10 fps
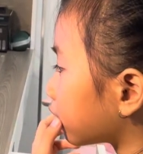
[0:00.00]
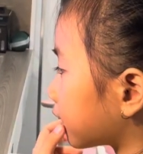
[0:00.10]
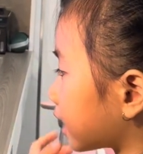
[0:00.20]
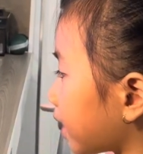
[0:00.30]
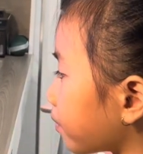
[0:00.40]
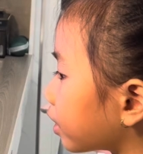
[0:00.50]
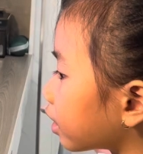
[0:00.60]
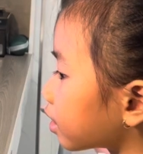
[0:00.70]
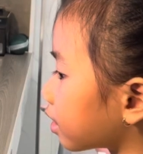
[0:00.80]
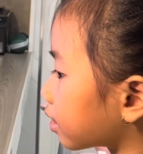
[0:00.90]
the
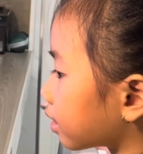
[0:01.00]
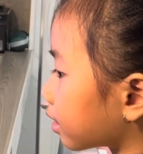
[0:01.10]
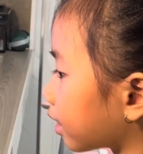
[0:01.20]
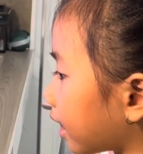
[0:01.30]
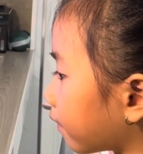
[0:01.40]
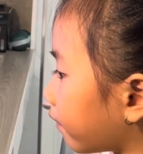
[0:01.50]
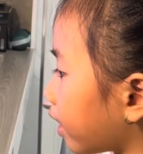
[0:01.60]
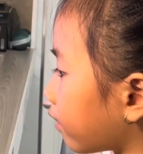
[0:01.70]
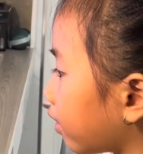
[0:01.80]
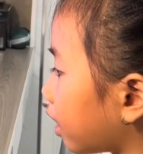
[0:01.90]
temperature doesn't get
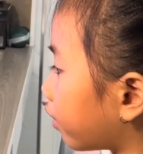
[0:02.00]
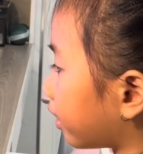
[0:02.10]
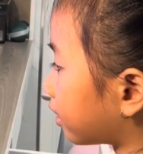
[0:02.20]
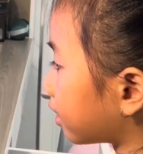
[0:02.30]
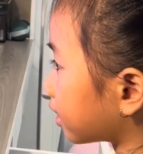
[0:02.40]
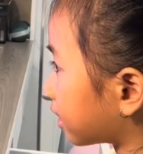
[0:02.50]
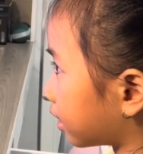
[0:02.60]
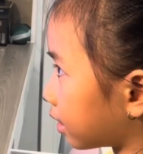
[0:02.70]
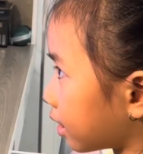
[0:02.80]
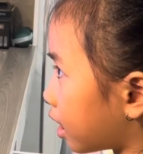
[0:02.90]
very low, it
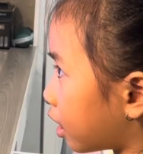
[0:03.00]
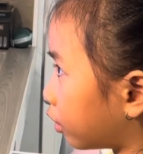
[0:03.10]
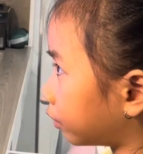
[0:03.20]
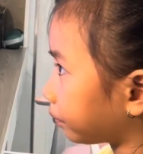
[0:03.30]
doesn't snow.